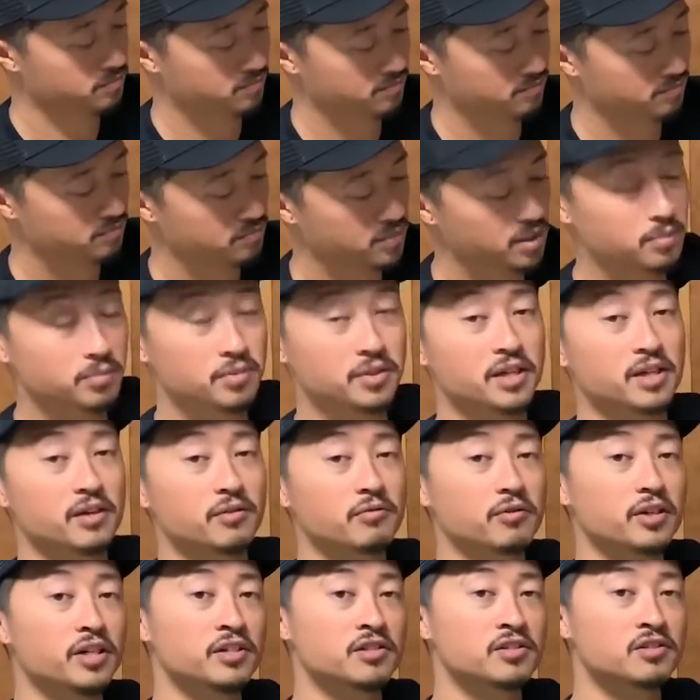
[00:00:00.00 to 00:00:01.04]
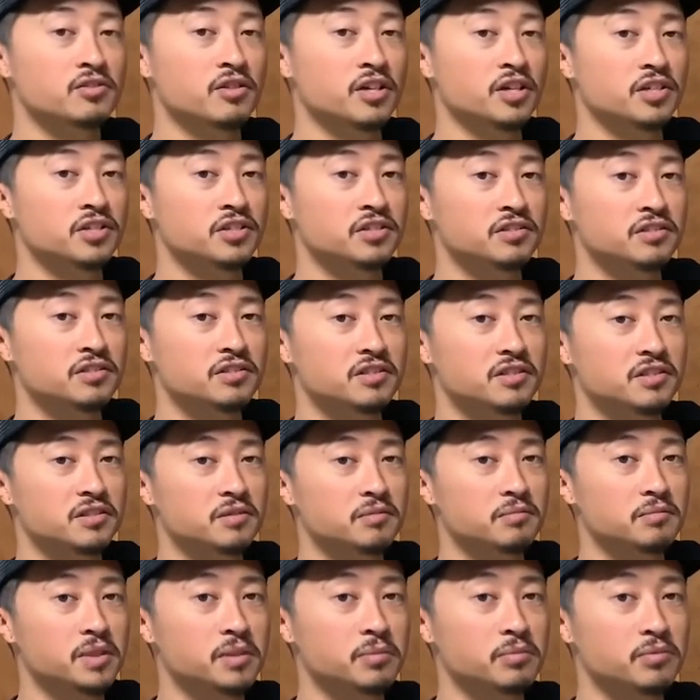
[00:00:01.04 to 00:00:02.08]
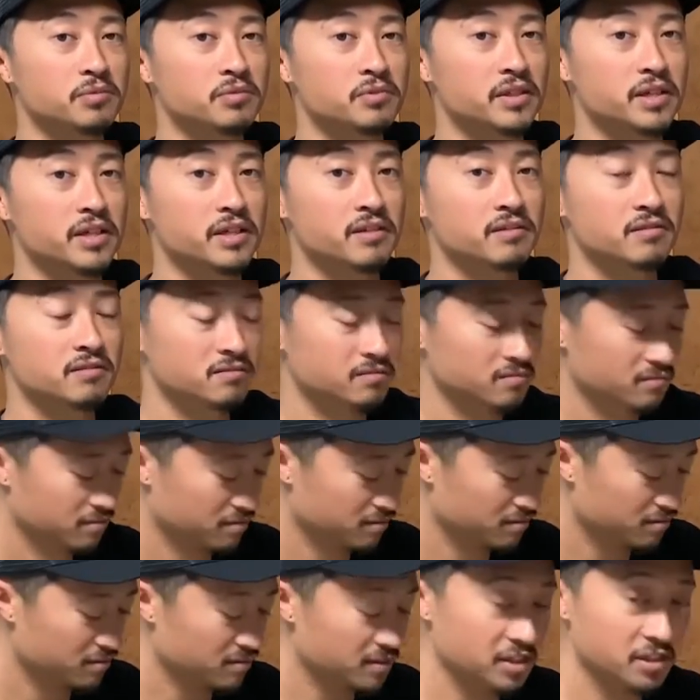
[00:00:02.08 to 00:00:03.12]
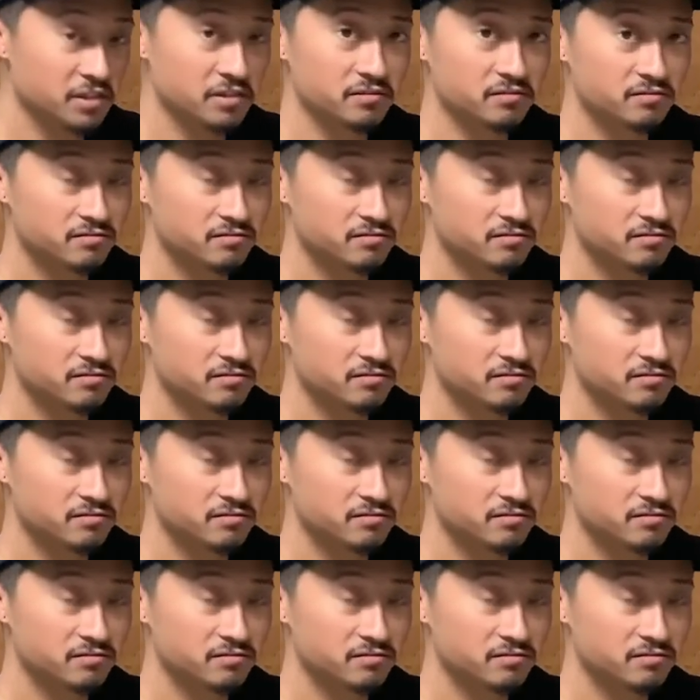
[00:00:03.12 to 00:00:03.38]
People that read instructions and people that don't.